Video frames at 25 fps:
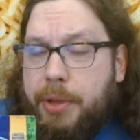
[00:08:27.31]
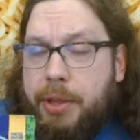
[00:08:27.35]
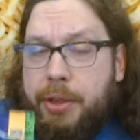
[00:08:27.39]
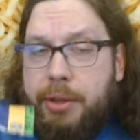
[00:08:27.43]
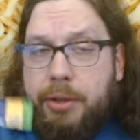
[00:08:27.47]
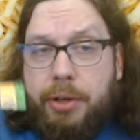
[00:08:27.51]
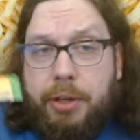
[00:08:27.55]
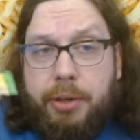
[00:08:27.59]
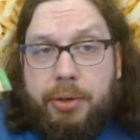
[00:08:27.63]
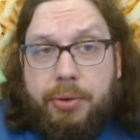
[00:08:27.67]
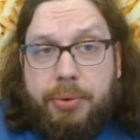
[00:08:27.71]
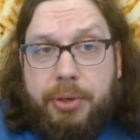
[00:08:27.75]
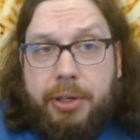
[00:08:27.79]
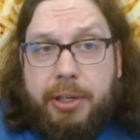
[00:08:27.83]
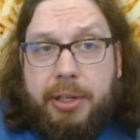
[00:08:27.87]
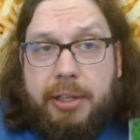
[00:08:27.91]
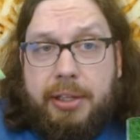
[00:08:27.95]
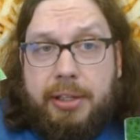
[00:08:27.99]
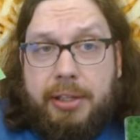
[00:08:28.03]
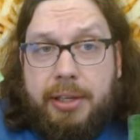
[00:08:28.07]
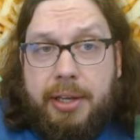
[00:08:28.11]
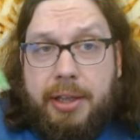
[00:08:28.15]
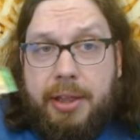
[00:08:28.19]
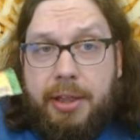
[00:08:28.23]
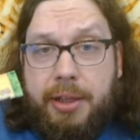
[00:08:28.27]
and the
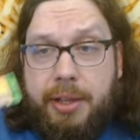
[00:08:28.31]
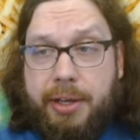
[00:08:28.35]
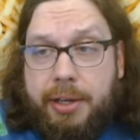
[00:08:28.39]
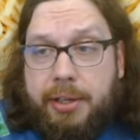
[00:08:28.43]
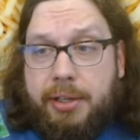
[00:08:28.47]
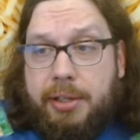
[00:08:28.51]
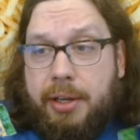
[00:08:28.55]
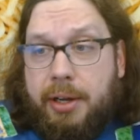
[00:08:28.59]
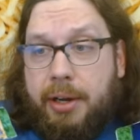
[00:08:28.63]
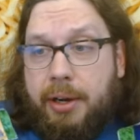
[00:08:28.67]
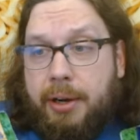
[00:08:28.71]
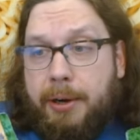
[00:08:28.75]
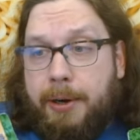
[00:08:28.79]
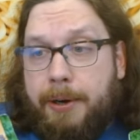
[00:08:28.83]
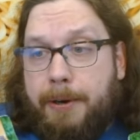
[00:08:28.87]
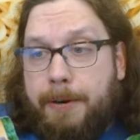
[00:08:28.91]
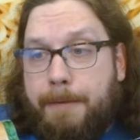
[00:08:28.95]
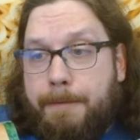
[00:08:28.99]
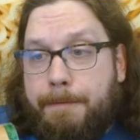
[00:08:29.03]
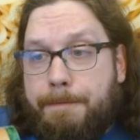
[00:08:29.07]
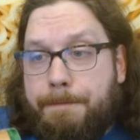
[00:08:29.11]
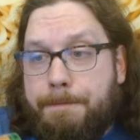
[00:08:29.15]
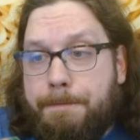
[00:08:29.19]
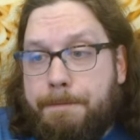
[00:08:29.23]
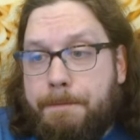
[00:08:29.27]
ingredients in this are
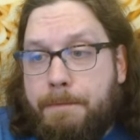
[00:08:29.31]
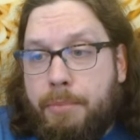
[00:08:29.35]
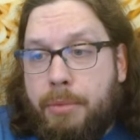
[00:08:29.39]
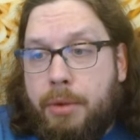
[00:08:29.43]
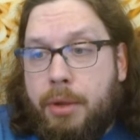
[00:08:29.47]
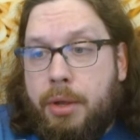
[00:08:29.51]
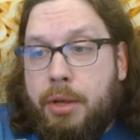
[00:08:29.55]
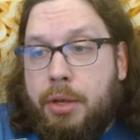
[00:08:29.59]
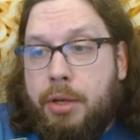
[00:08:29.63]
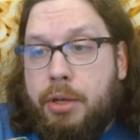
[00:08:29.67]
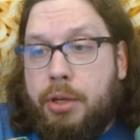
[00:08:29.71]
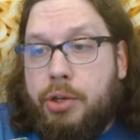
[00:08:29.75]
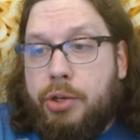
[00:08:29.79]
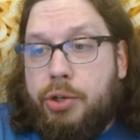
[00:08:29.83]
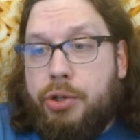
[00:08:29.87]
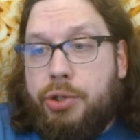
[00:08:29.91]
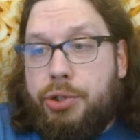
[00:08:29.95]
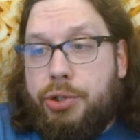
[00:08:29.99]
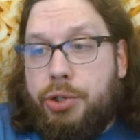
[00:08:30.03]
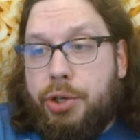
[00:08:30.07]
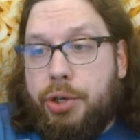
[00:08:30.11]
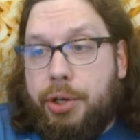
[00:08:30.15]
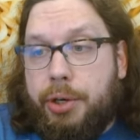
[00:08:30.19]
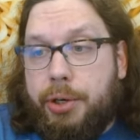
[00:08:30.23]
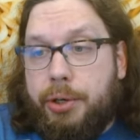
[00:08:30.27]

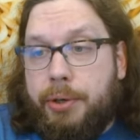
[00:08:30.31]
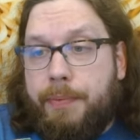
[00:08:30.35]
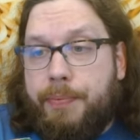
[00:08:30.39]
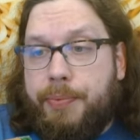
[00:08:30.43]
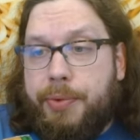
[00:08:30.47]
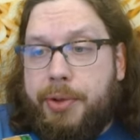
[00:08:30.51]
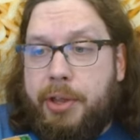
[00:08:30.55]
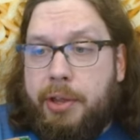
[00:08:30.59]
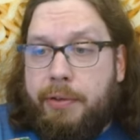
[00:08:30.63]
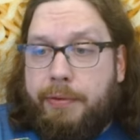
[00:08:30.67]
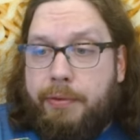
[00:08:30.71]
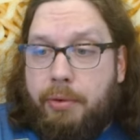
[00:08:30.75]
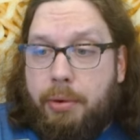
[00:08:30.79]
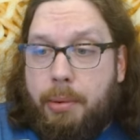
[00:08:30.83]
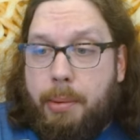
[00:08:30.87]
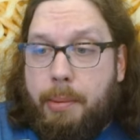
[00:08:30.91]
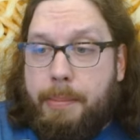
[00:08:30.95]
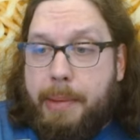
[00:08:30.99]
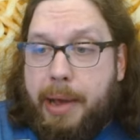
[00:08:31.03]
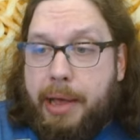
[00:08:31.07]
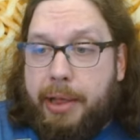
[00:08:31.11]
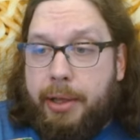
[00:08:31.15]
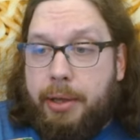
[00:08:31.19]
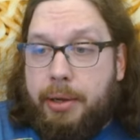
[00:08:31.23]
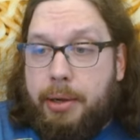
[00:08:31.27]
sugar in the form
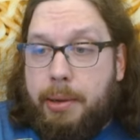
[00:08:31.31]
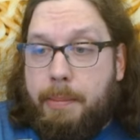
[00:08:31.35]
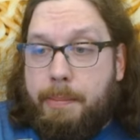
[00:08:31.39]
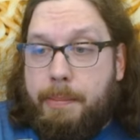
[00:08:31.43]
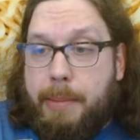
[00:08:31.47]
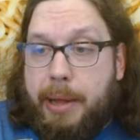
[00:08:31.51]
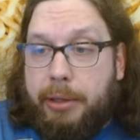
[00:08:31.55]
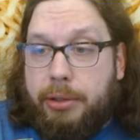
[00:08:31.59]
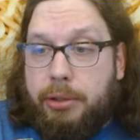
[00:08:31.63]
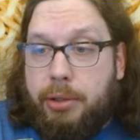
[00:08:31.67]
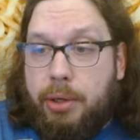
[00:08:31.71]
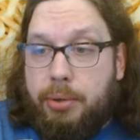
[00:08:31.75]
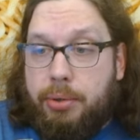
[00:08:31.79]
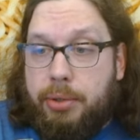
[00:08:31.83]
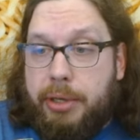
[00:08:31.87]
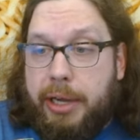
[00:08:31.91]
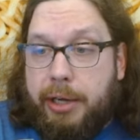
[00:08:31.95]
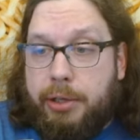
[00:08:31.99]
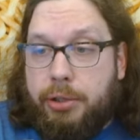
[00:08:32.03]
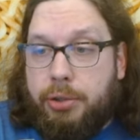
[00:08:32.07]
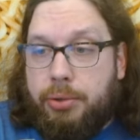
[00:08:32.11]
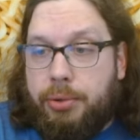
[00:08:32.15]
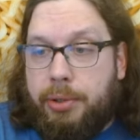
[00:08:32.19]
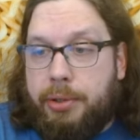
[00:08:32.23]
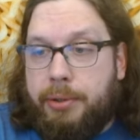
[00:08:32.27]
of mal
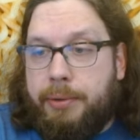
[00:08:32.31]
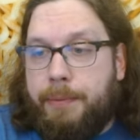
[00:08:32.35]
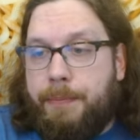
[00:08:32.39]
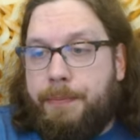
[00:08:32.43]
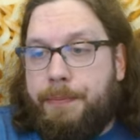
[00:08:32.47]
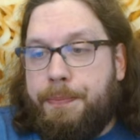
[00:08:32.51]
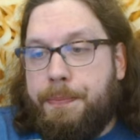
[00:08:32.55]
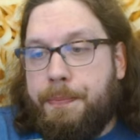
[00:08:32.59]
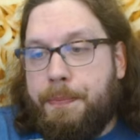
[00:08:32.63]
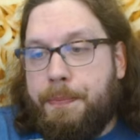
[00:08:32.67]
maltodextrin,